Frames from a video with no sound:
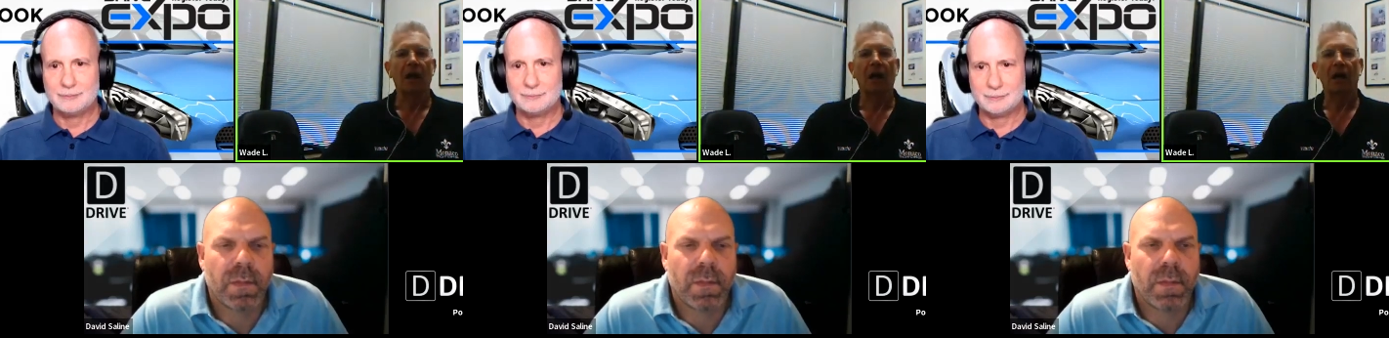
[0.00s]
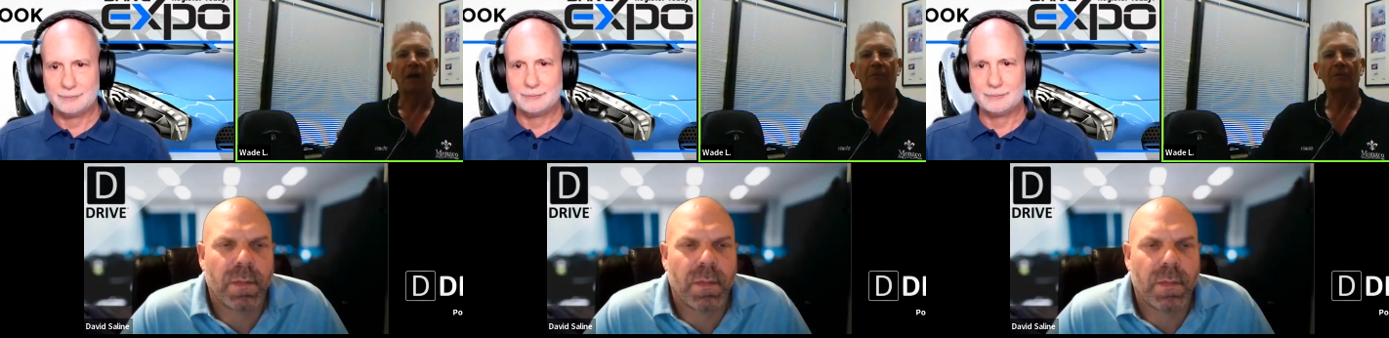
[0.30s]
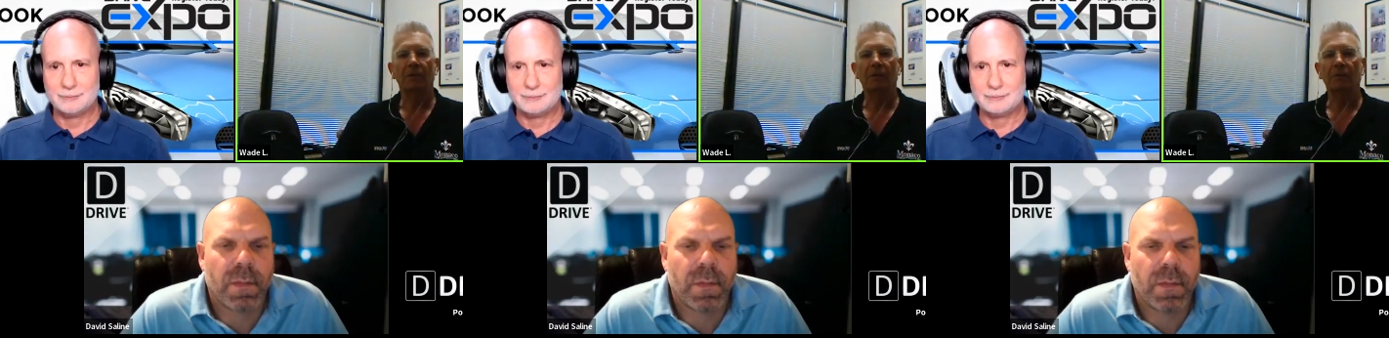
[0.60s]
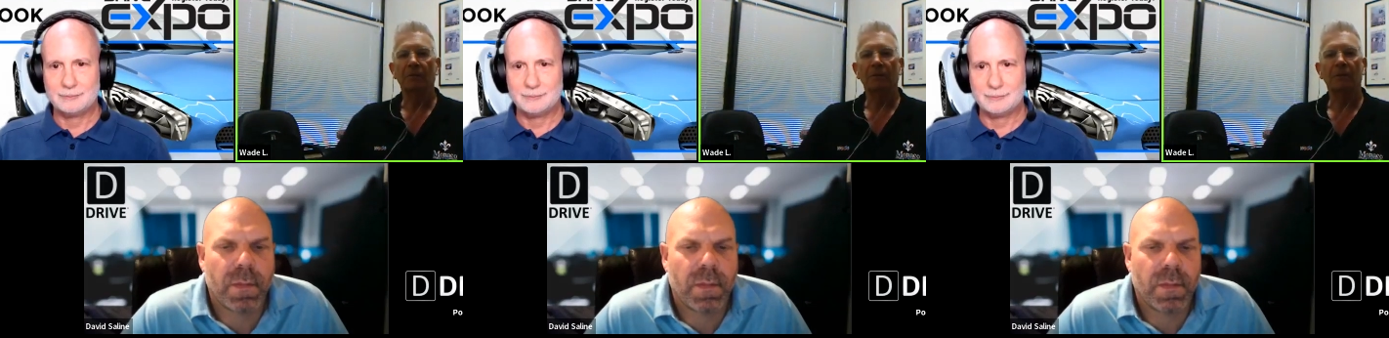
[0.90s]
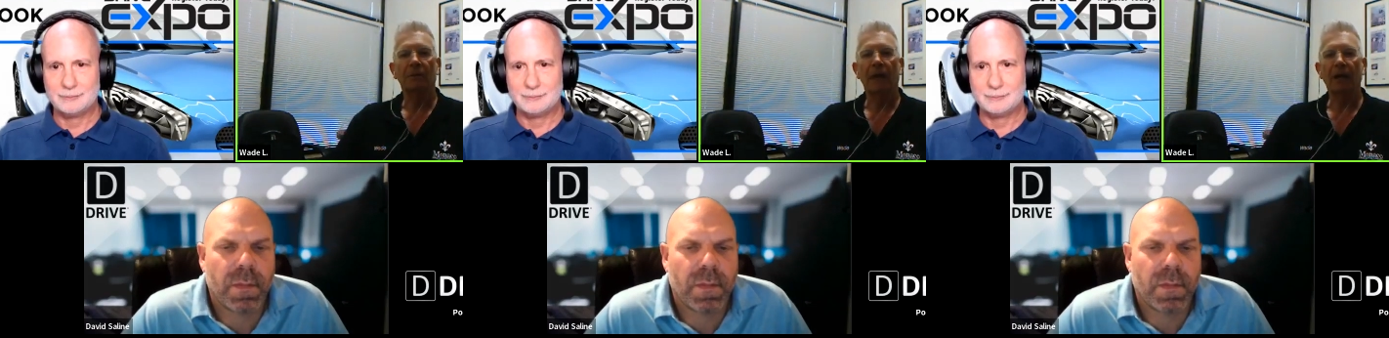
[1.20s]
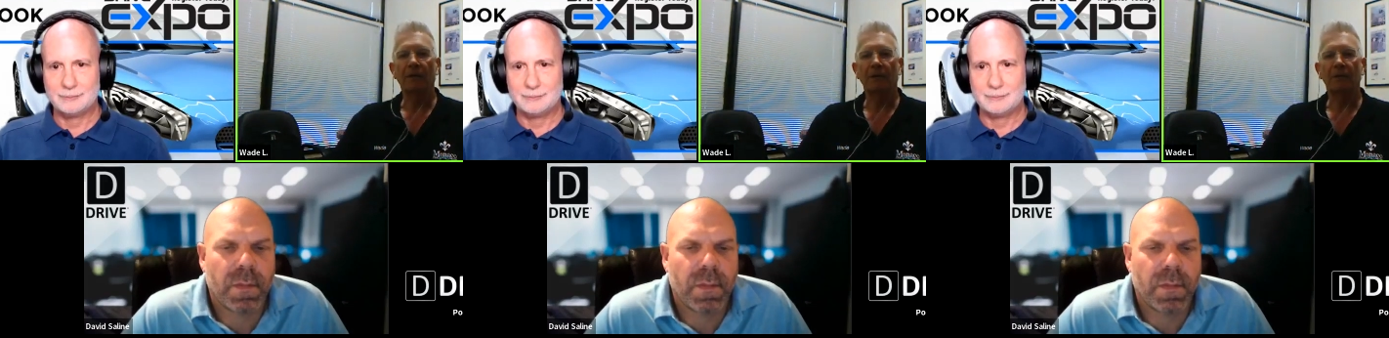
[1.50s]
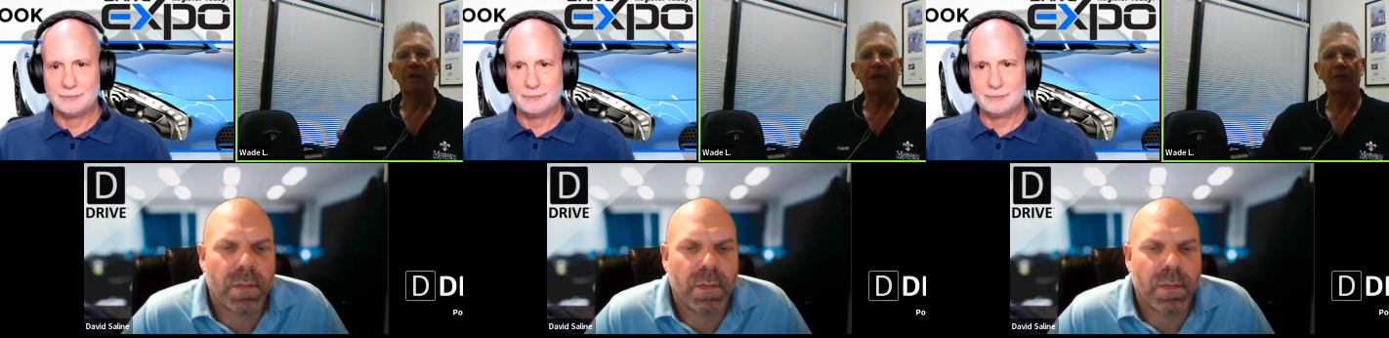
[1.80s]
Speaker 1: uh, so that's
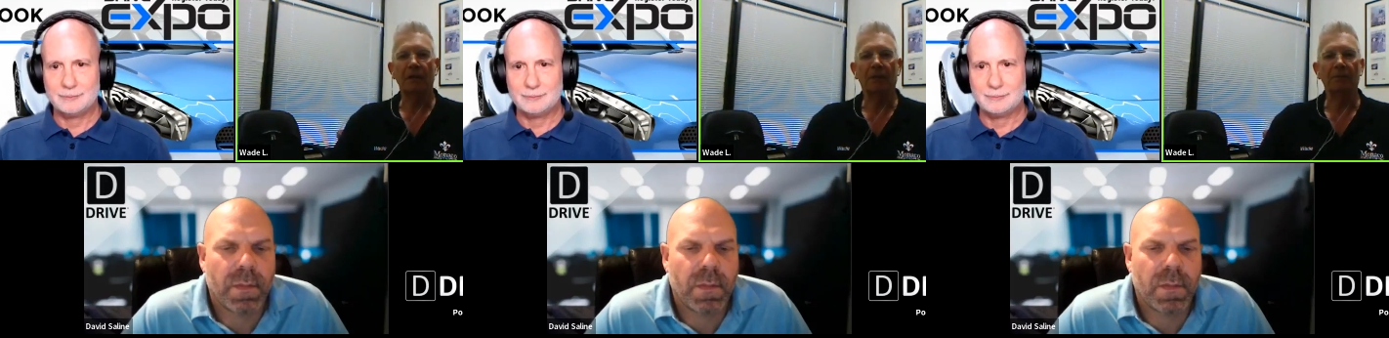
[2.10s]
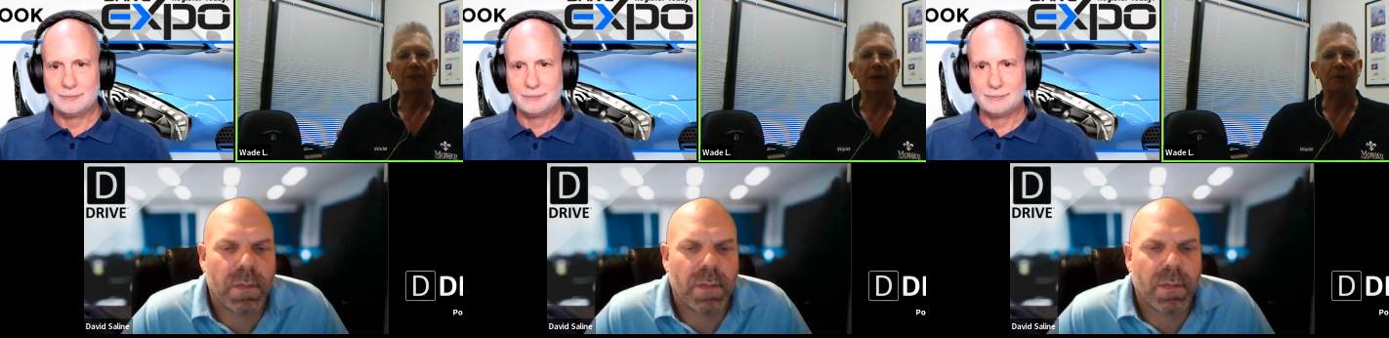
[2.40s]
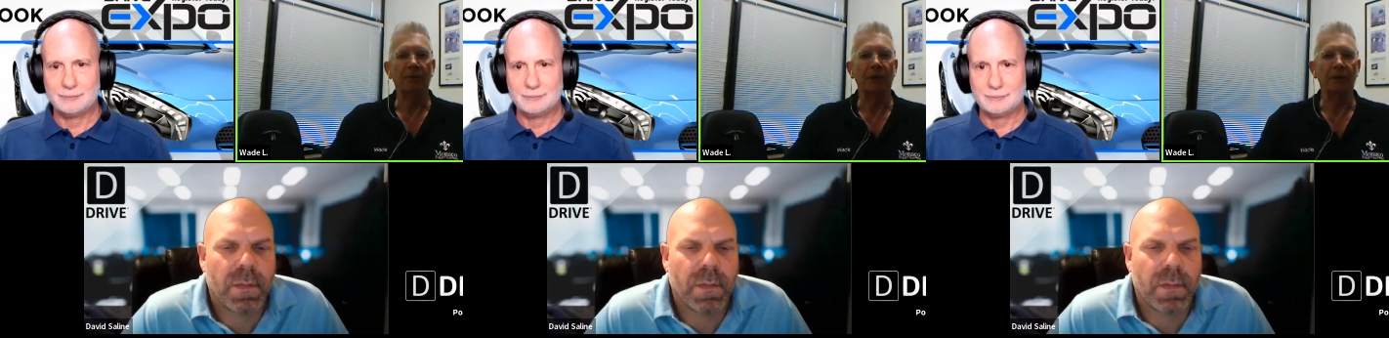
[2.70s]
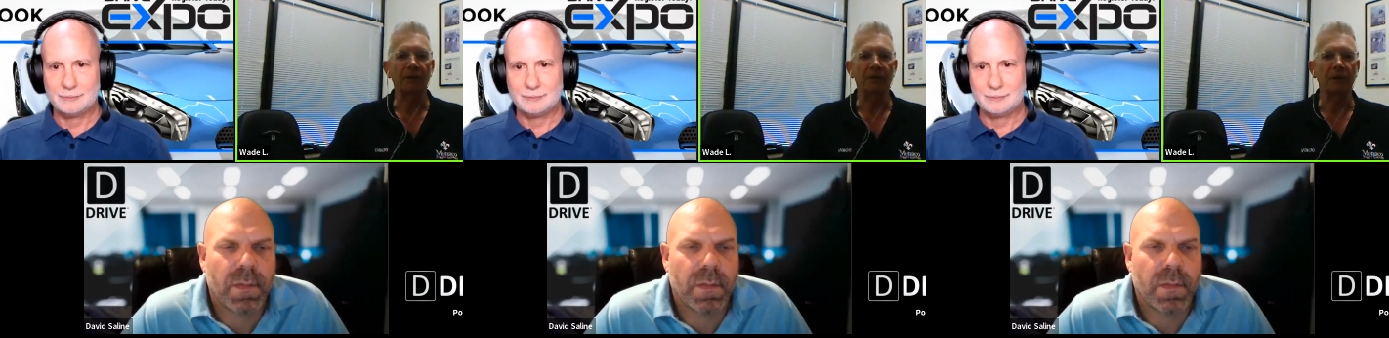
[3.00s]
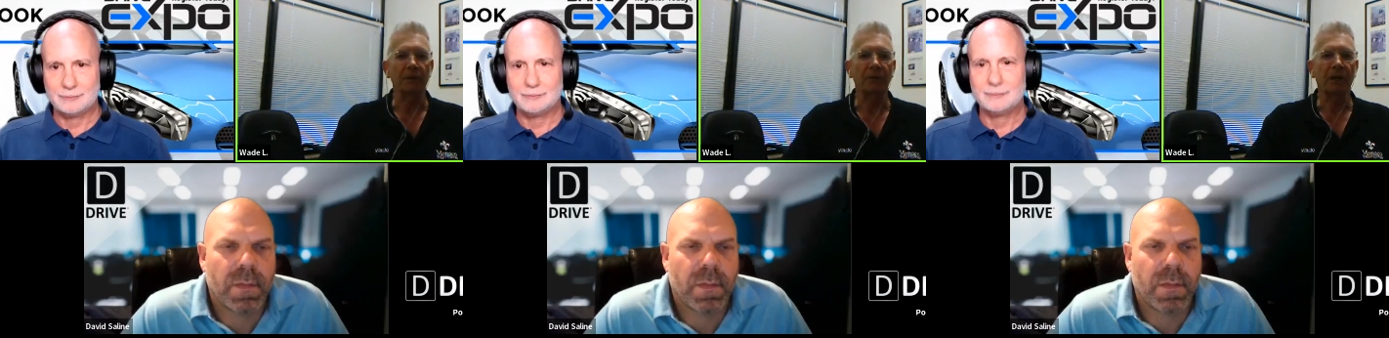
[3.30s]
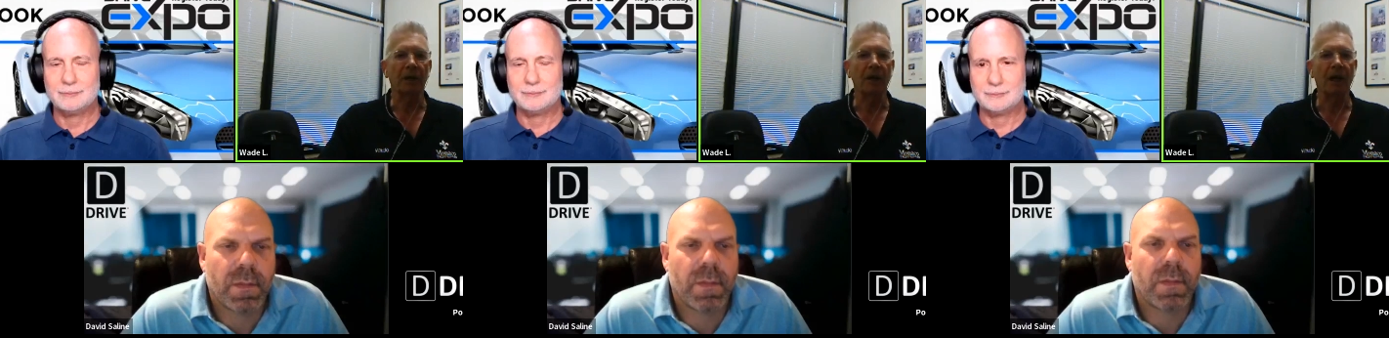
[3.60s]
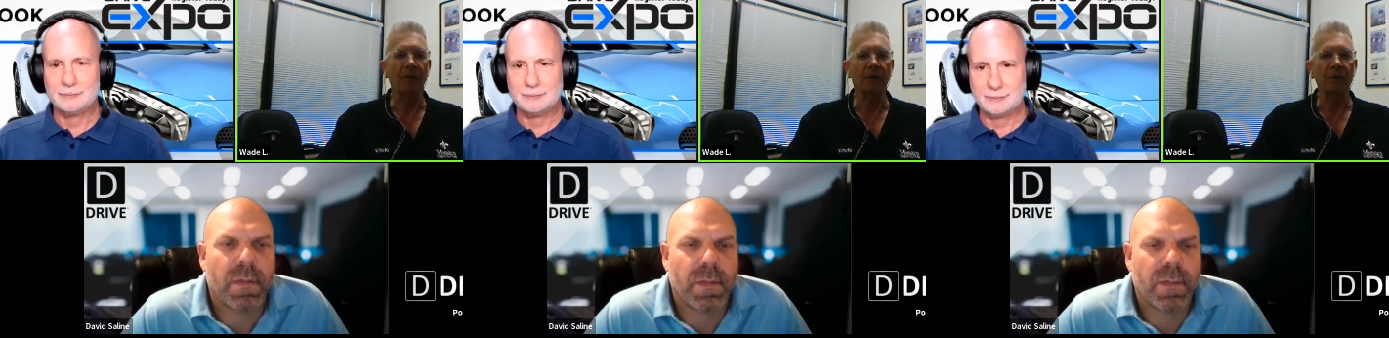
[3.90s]
that's helped out tremendously. We get a
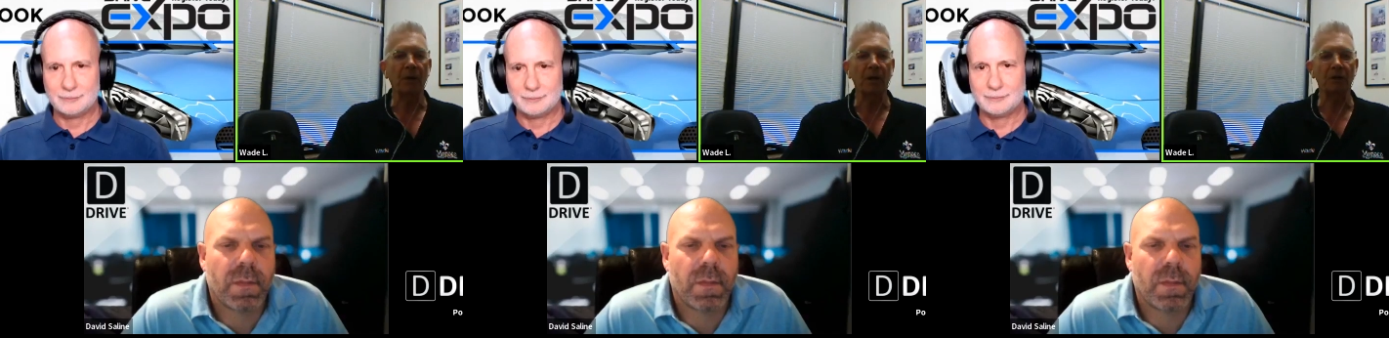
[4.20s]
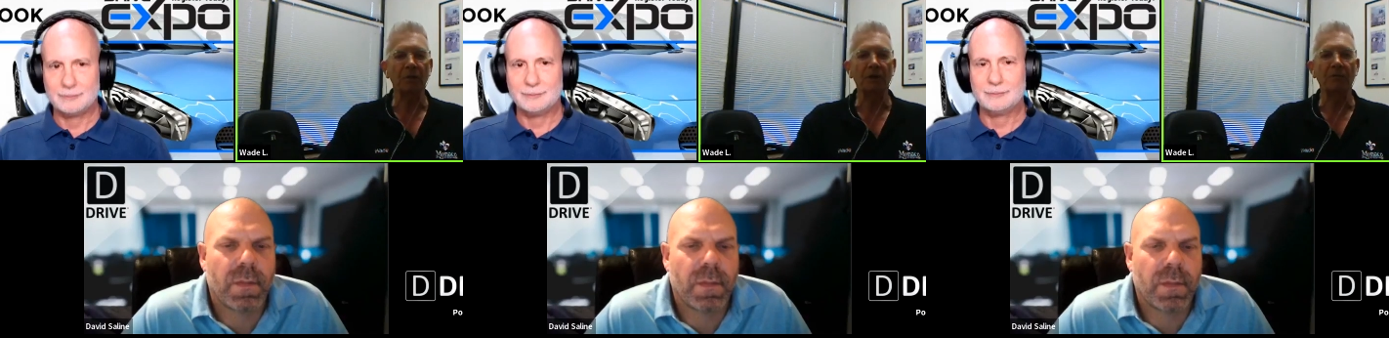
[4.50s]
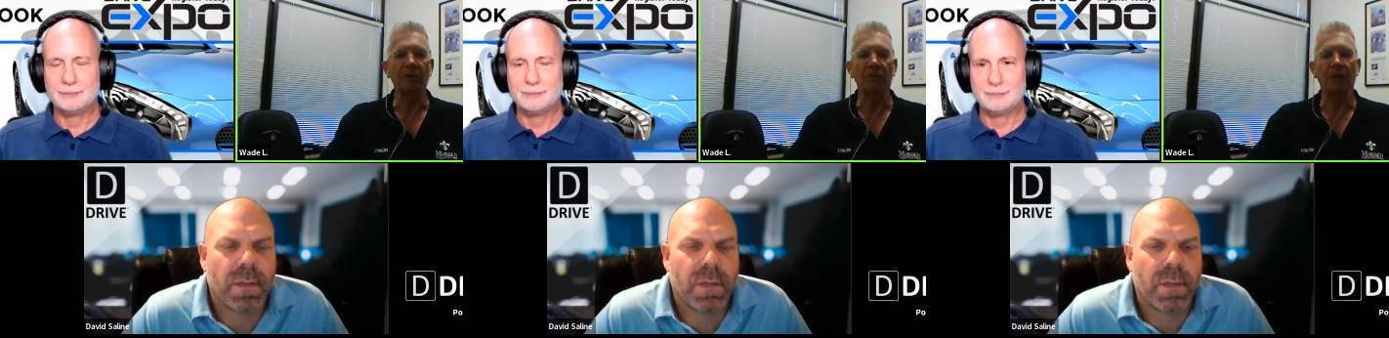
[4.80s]
lot of requests. We even get